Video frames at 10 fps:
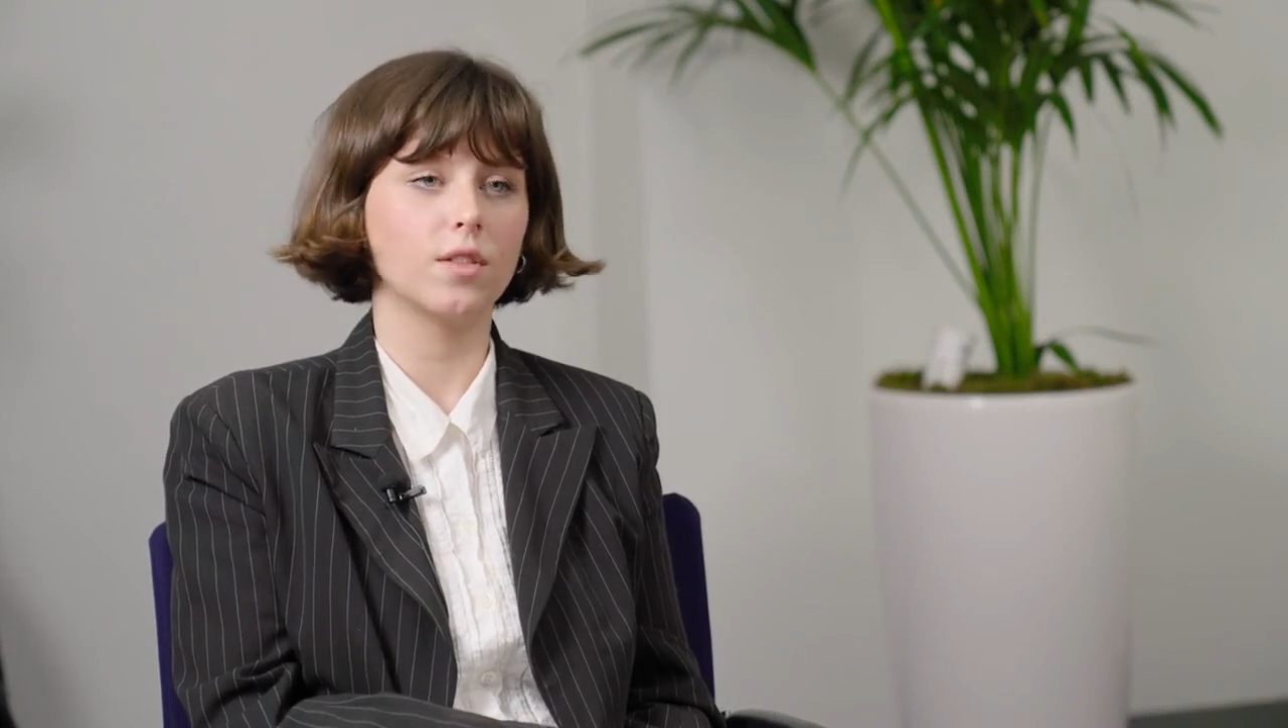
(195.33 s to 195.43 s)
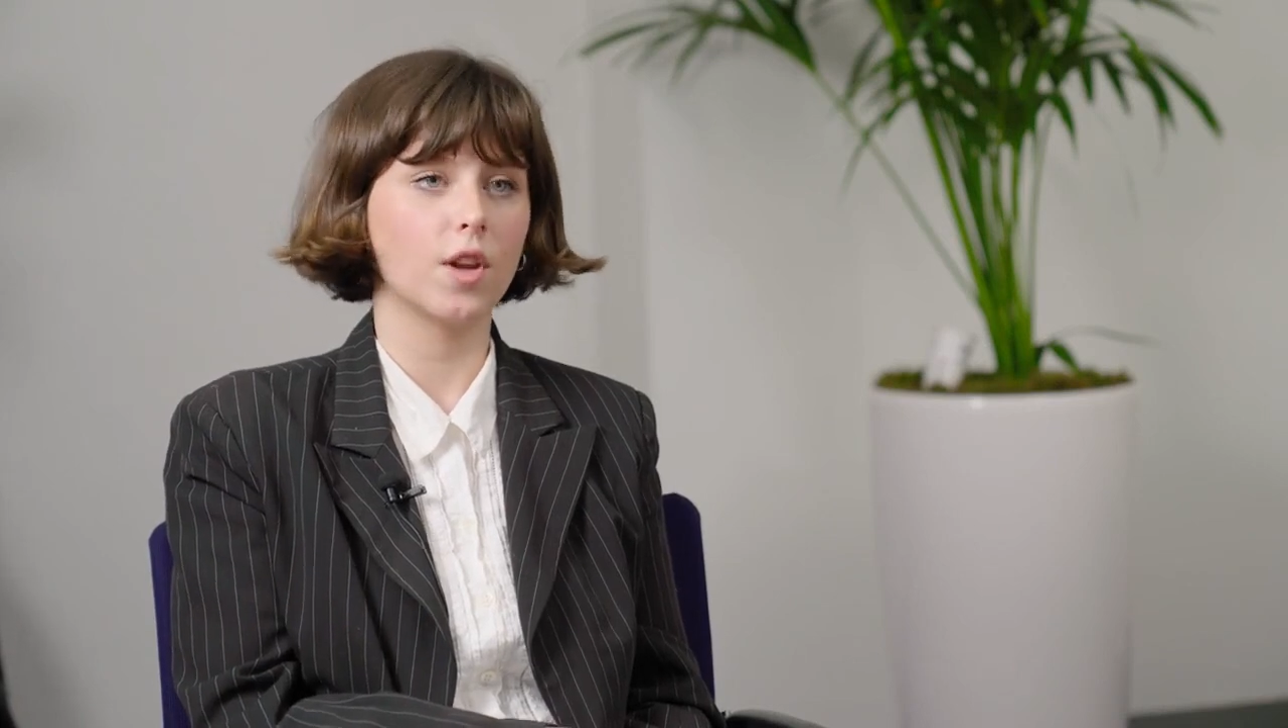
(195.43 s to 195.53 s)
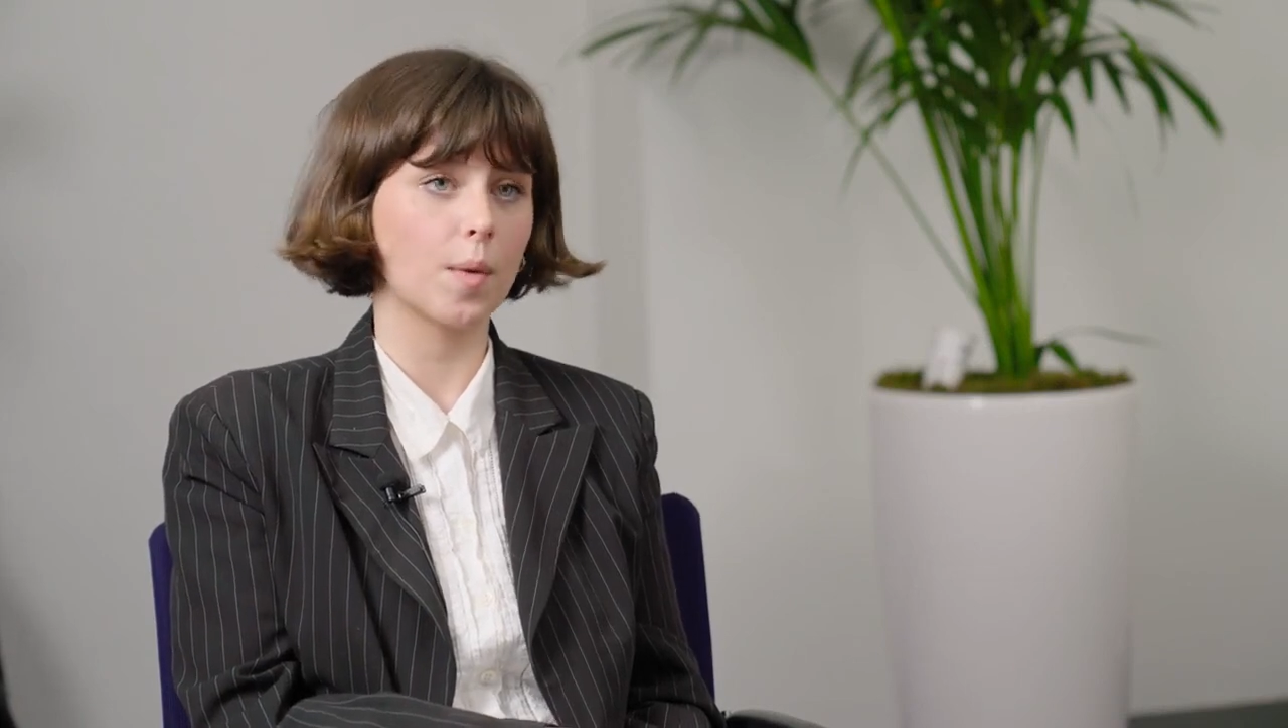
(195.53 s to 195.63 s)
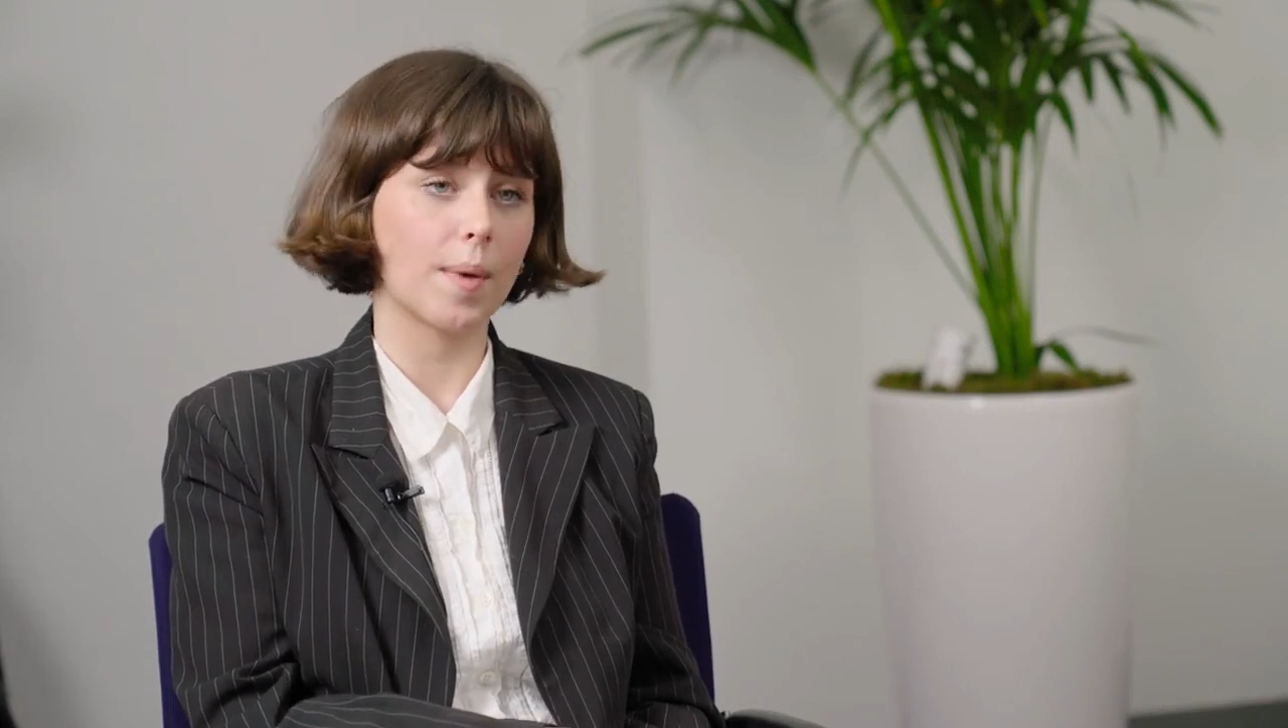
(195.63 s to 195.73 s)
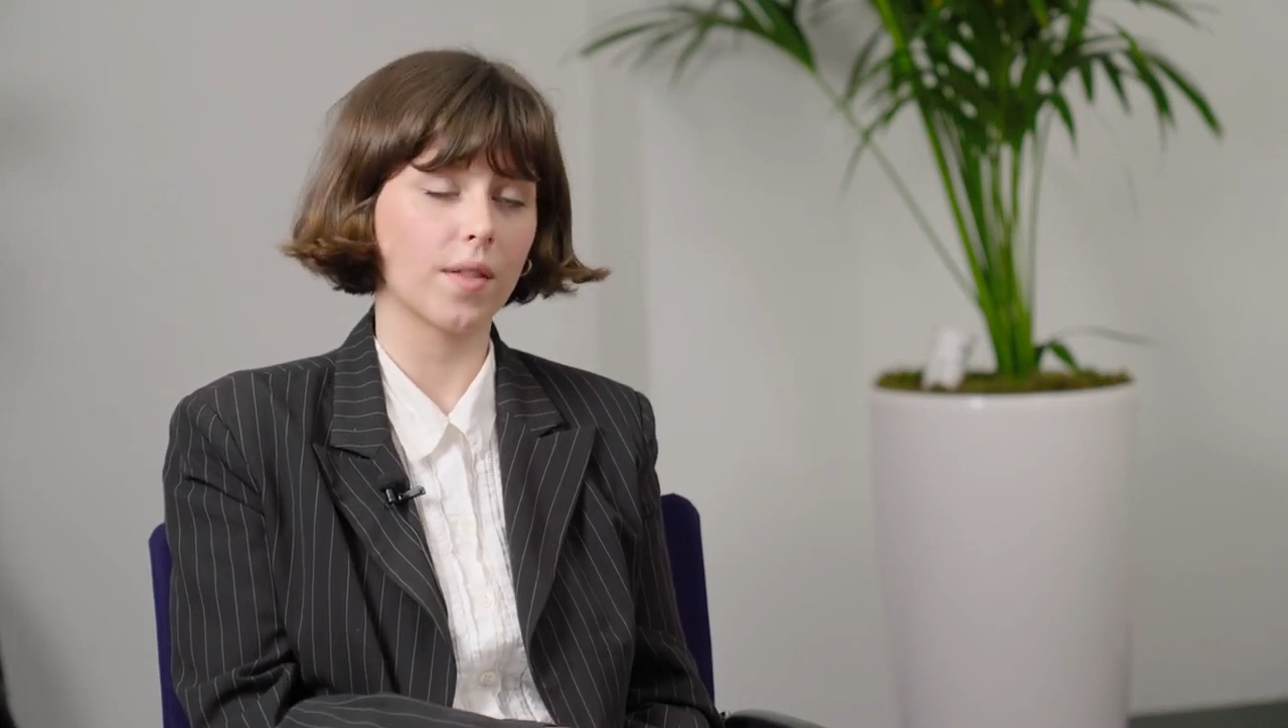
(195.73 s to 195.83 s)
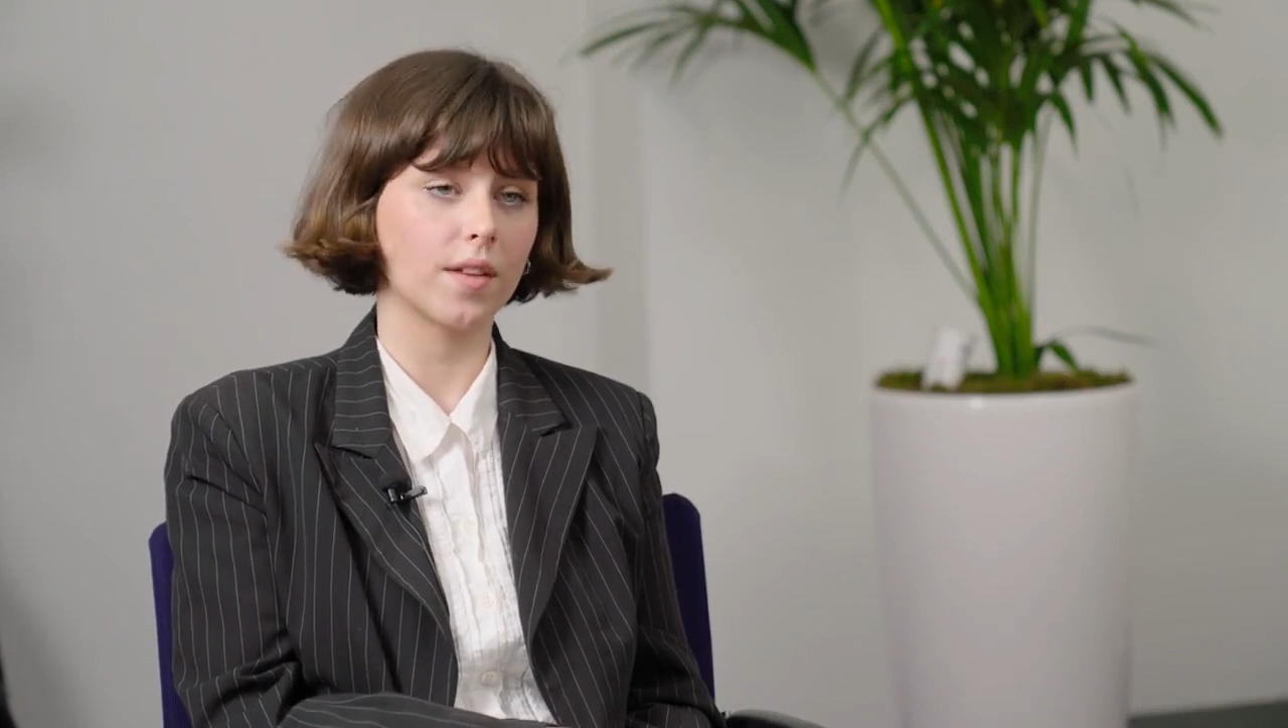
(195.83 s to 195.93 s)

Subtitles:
about this